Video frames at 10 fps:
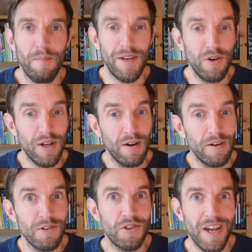But you can
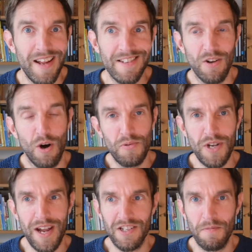also change an
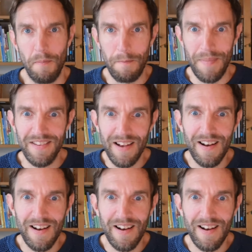object's meta